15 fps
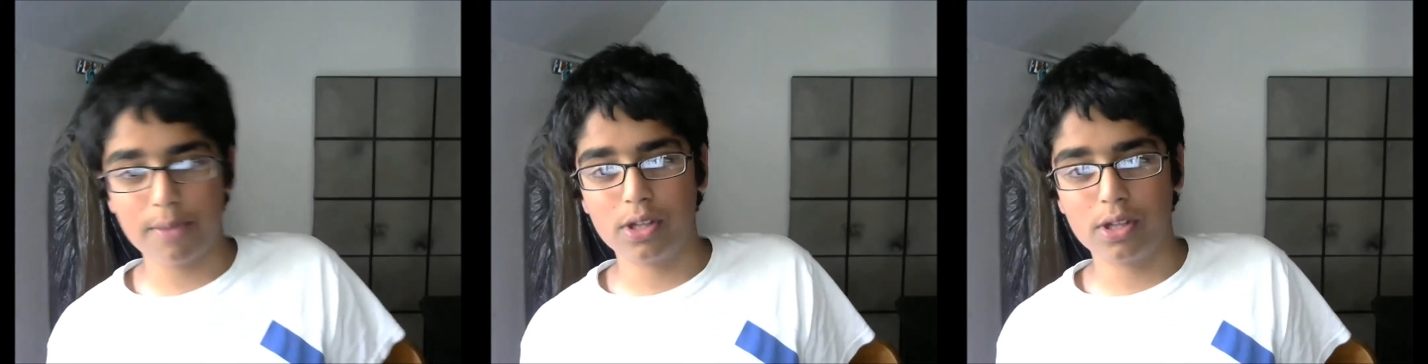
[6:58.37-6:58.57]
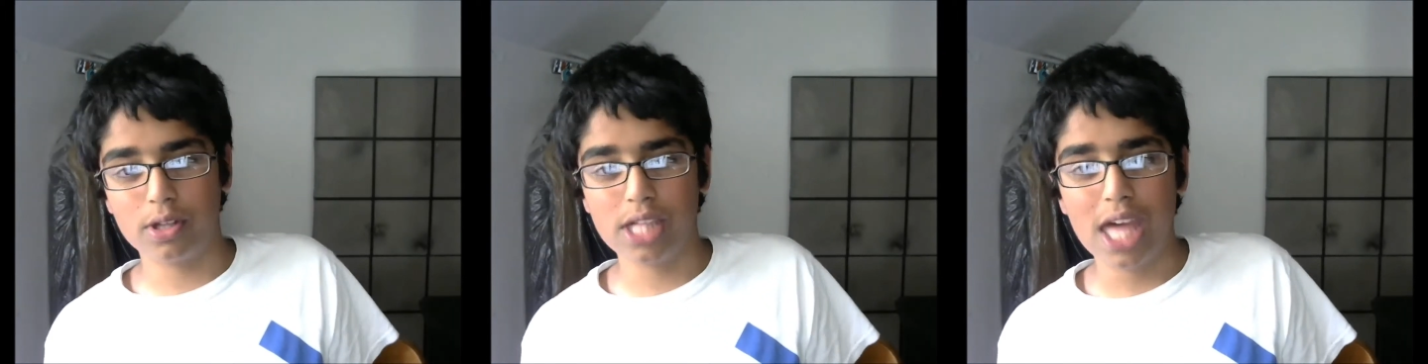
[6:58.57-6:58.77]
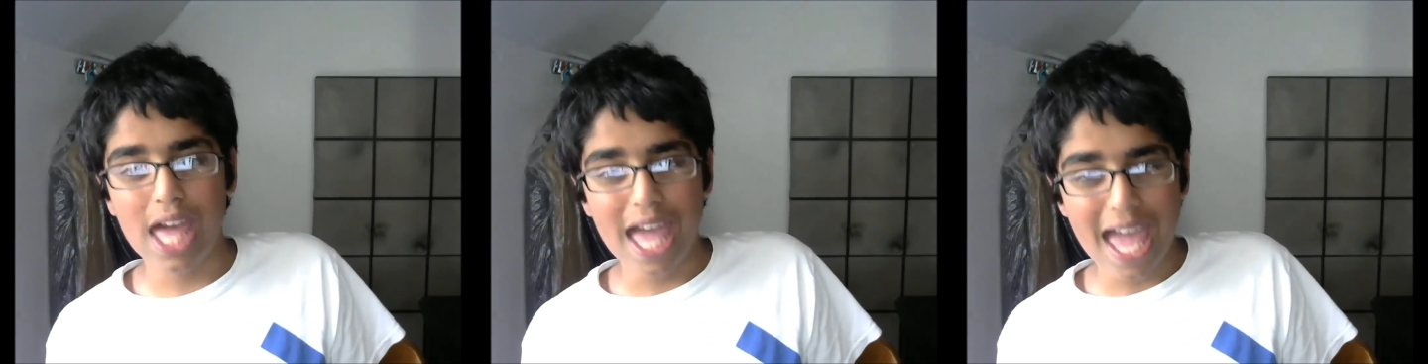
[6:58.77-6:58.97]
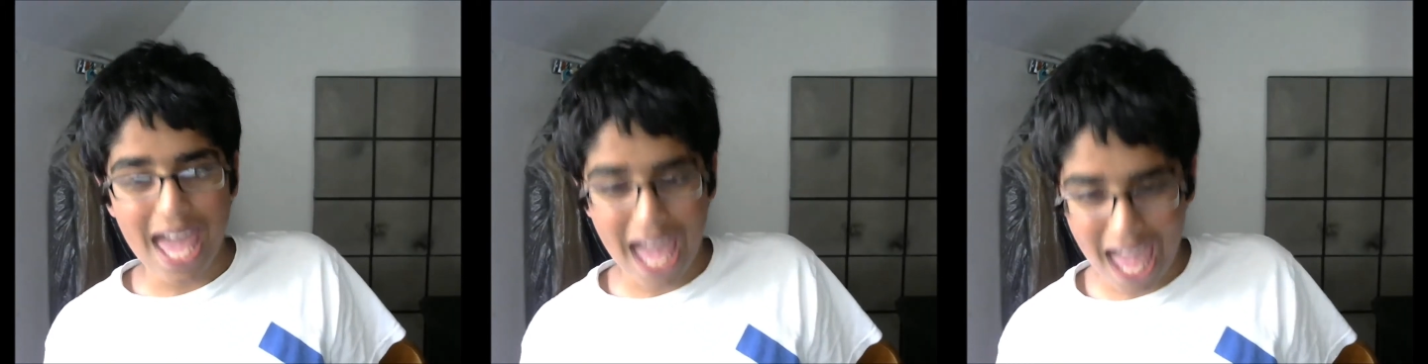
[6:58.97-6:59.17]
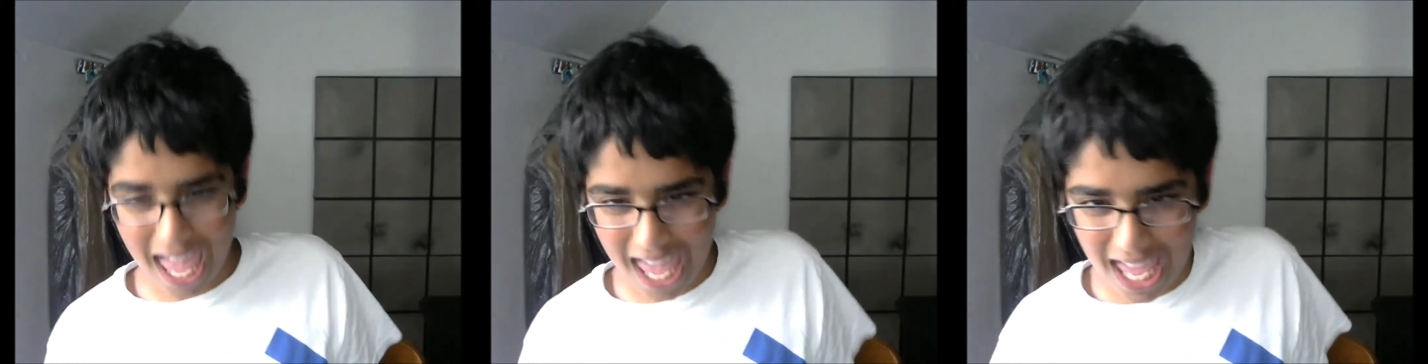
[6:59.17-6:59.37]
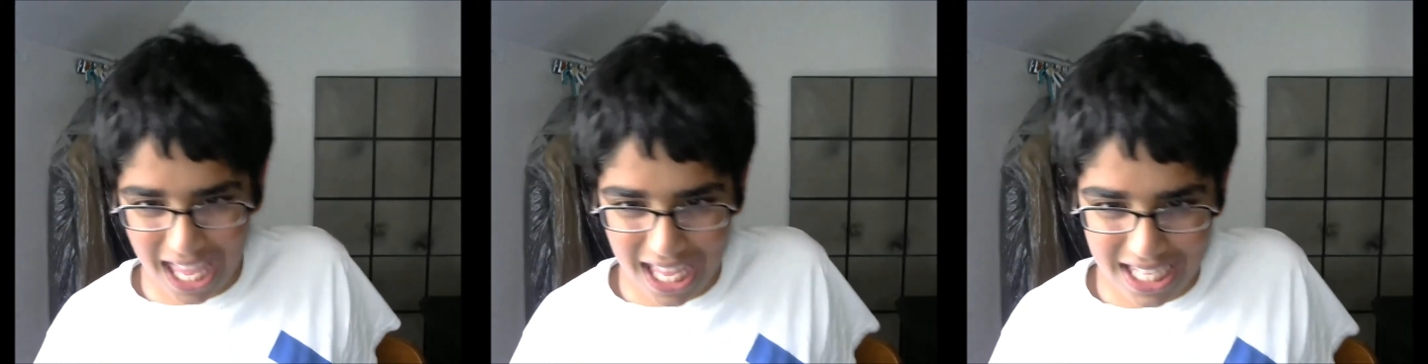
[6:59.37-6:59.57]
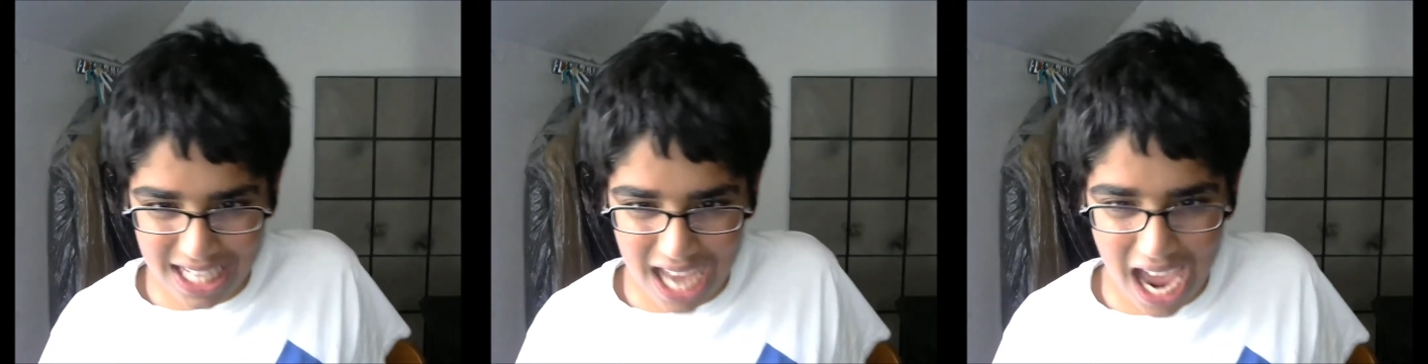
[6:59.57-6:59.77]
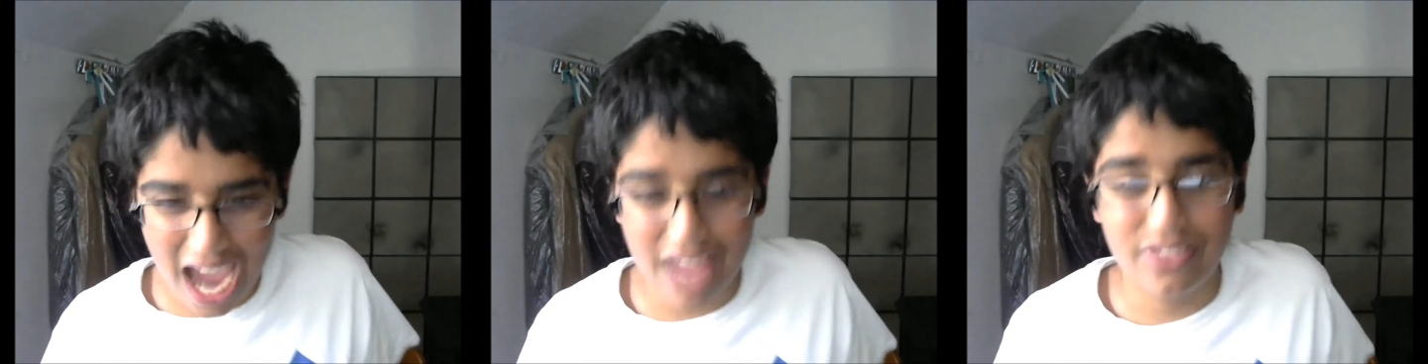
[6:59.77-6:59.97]
And
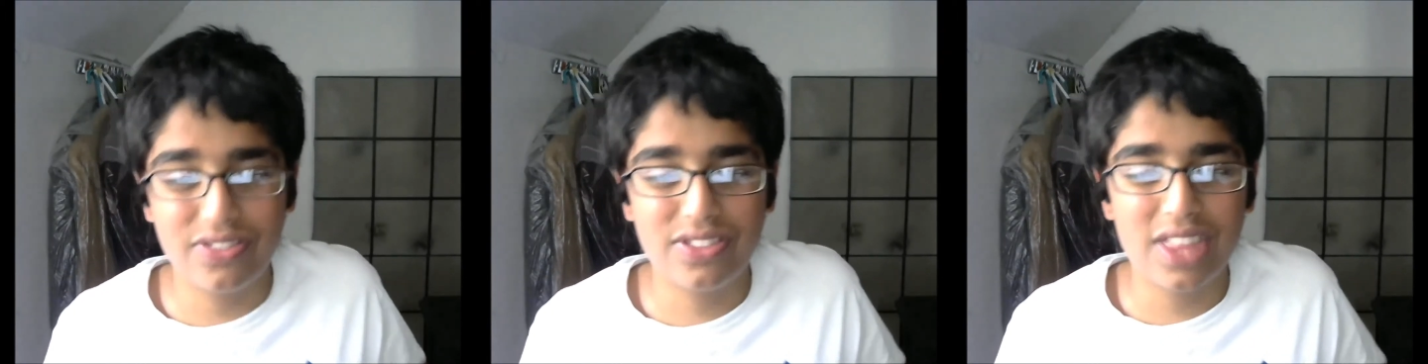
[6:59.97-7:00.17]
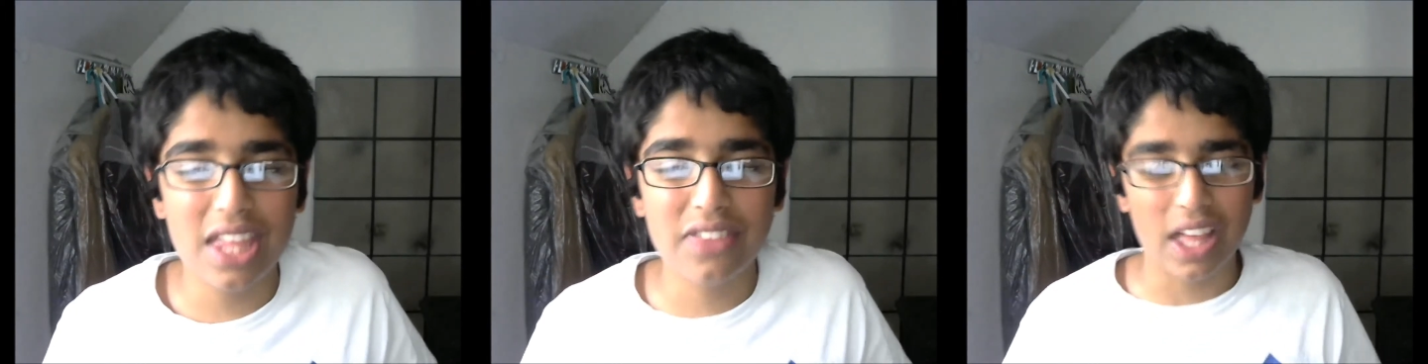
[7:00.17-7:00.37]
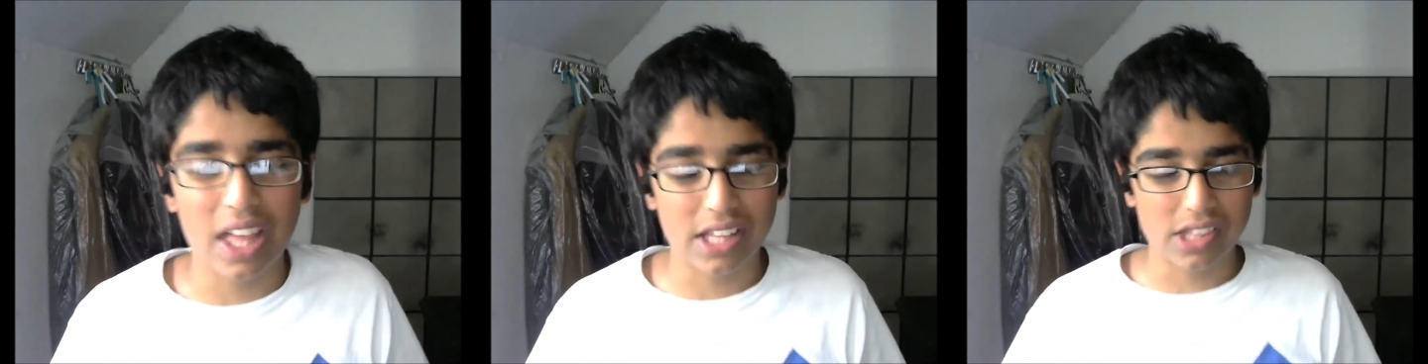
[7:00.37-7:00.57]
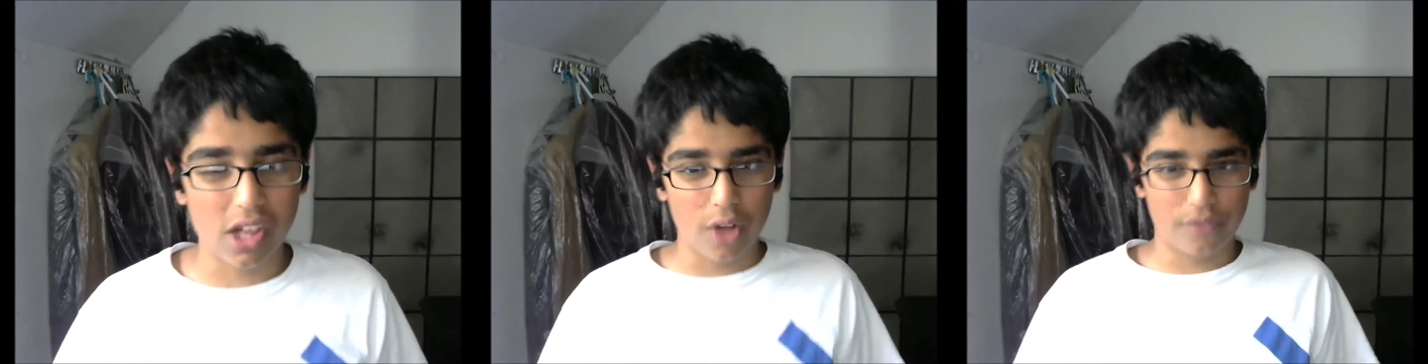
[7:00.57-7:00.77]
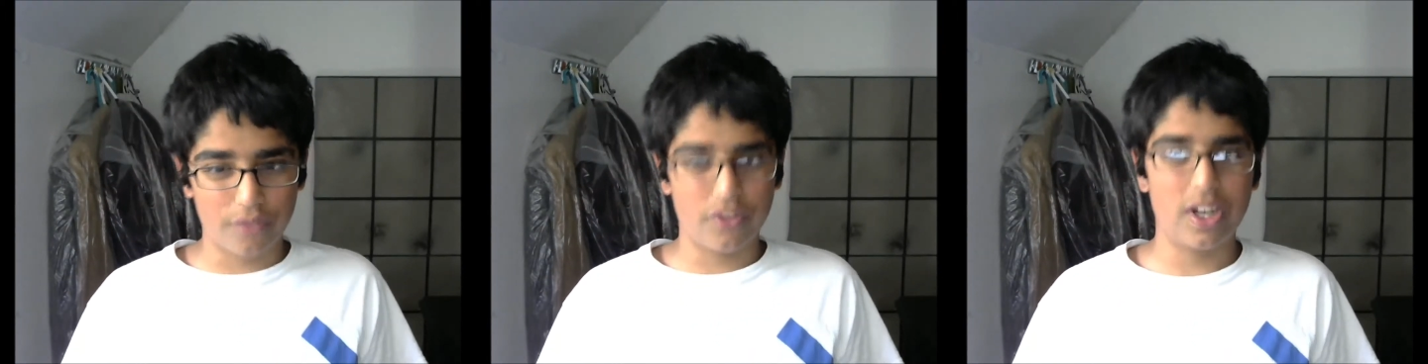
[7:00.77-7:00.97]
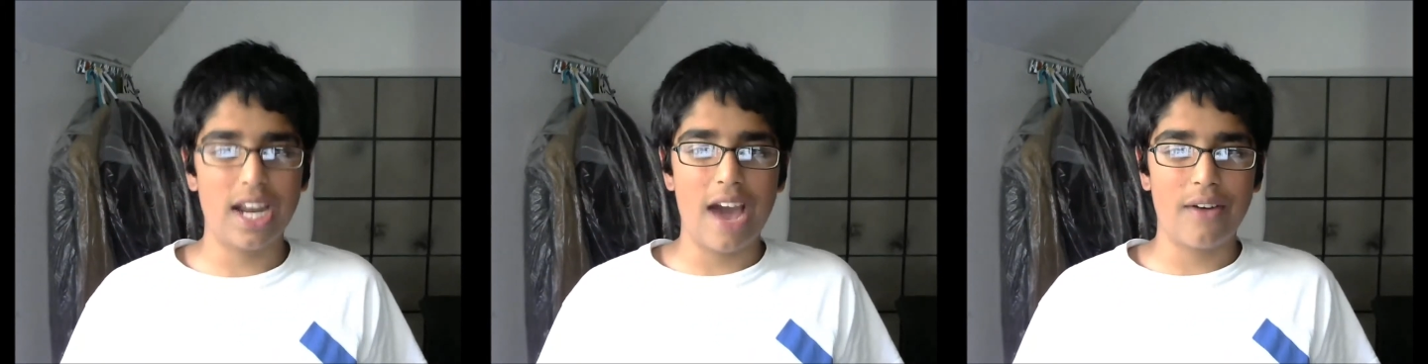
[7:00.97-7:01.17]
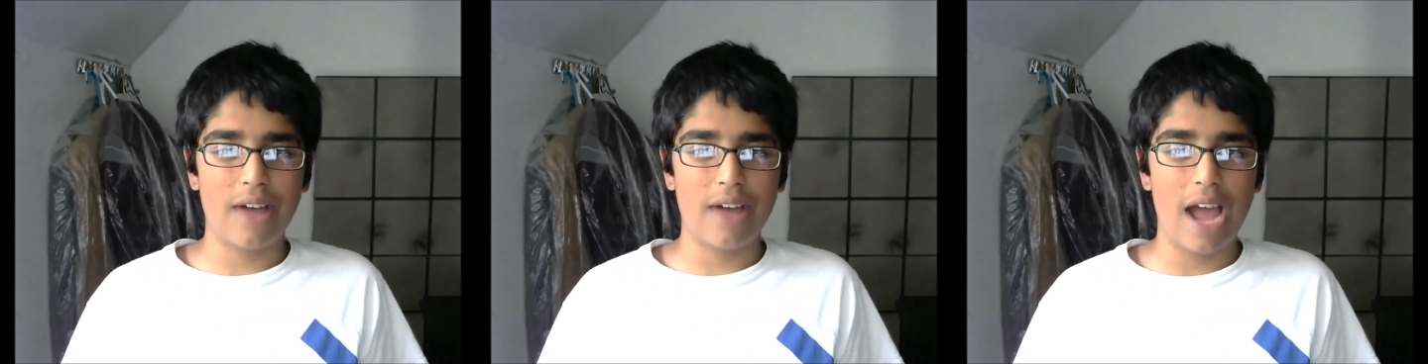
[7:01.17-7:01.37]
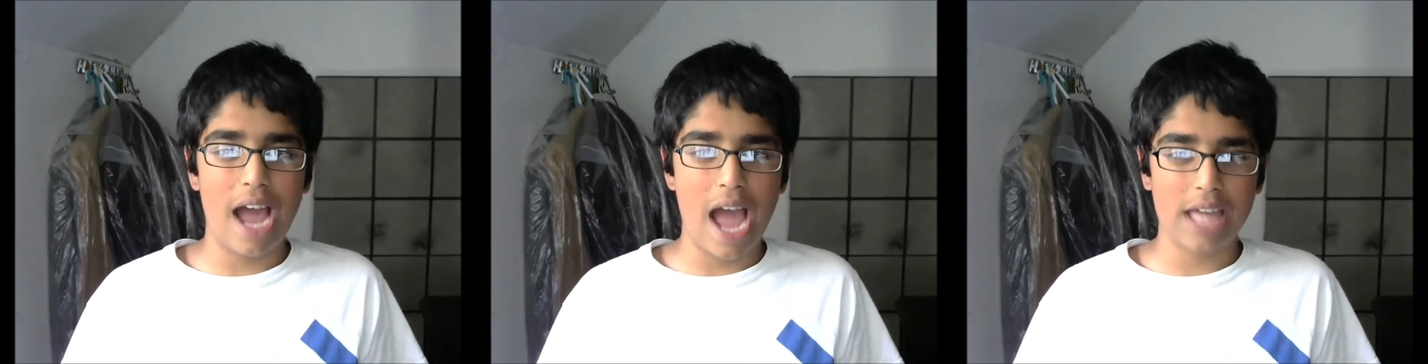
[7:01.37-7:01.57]
I think that's all it for now,
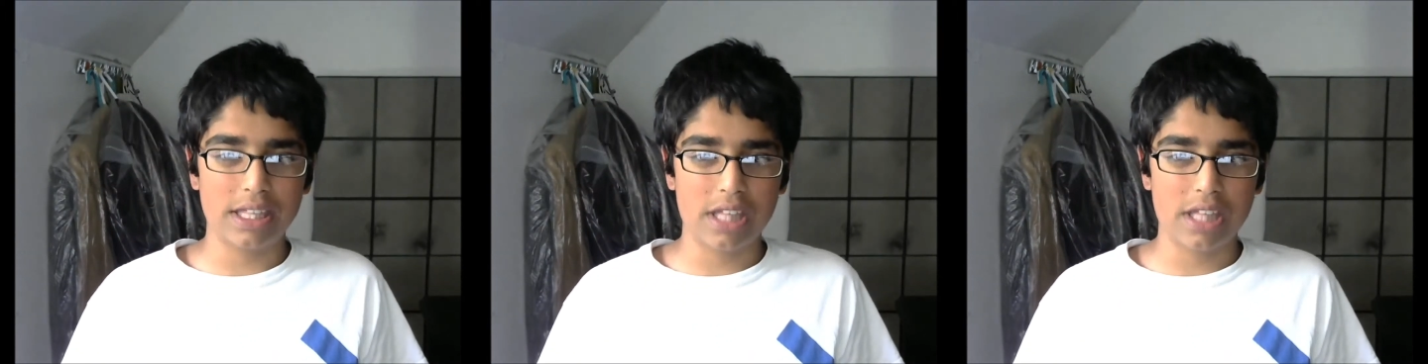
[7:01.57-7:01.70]
guys.